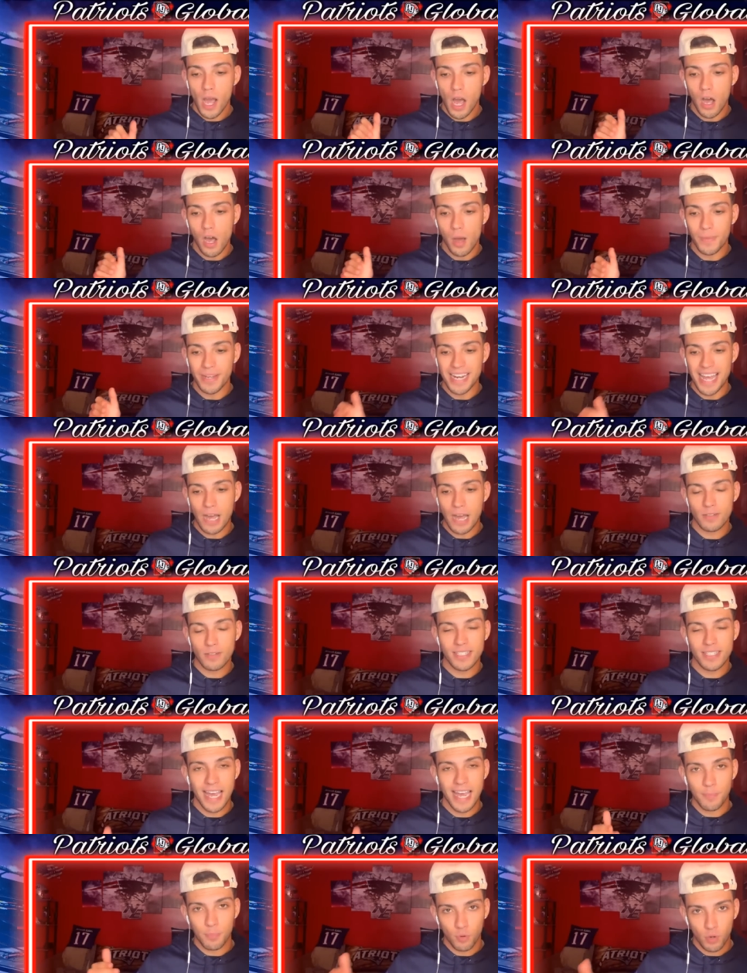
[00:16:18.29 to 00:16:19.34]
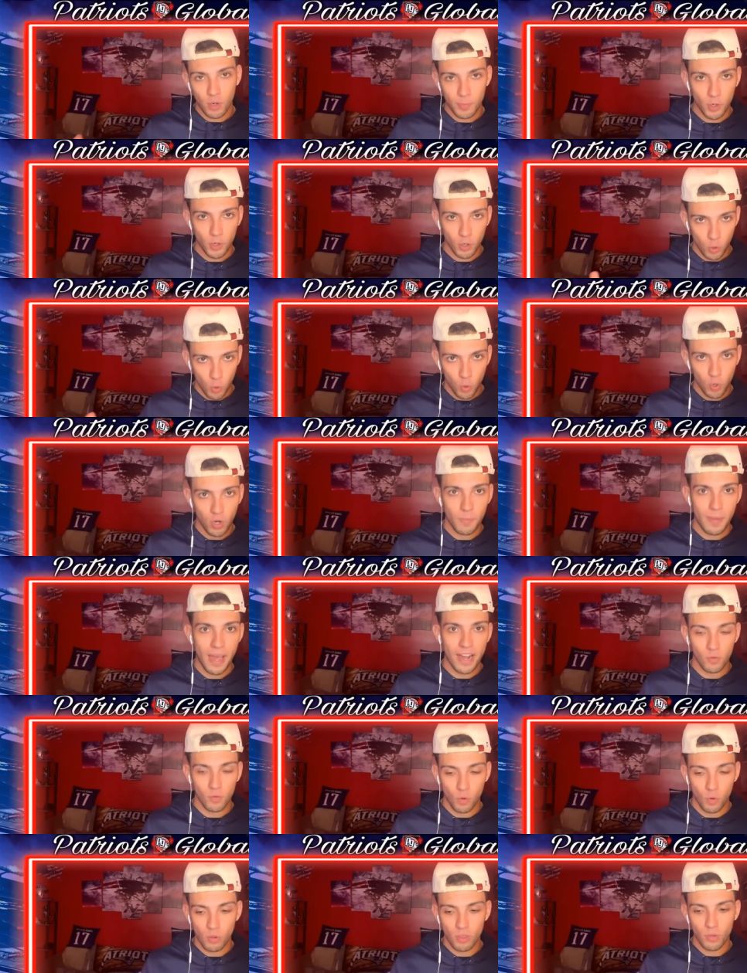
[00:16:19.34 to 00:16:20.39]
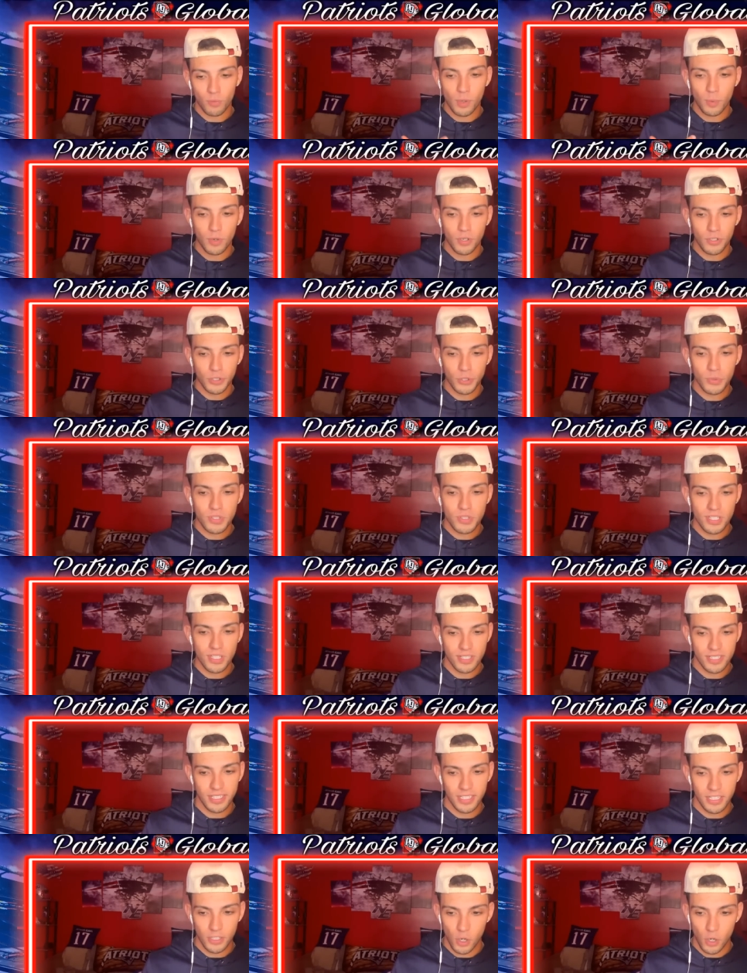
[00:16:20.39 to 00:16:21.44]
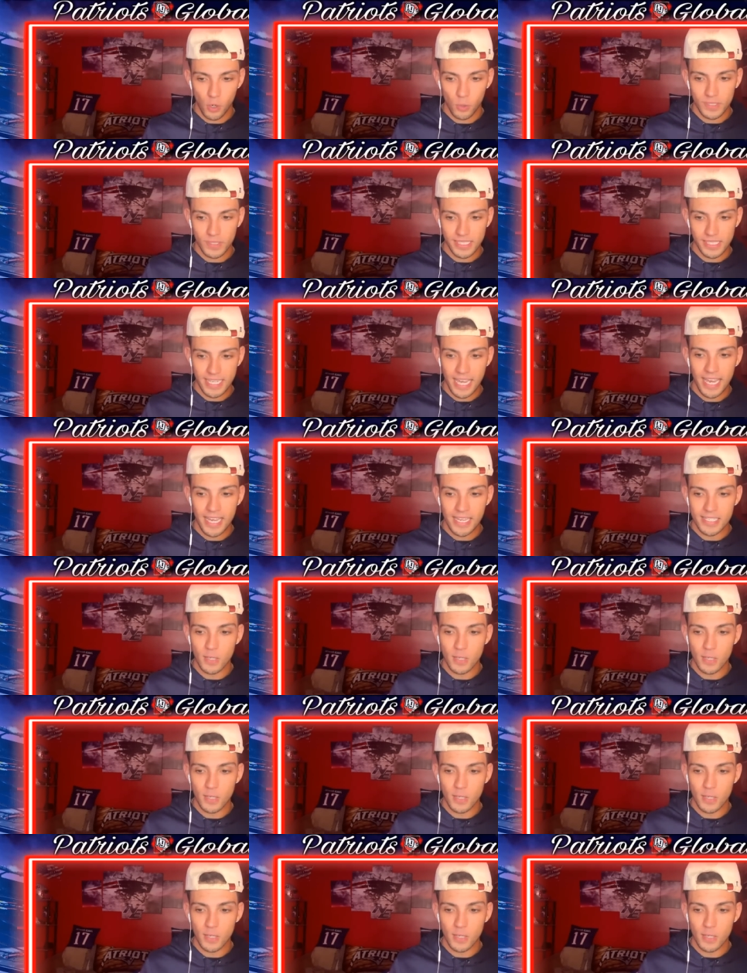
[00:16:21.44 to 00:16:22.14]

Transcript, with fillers: um, an outside perimeter cornerback role that we were used to seeing in OTAs.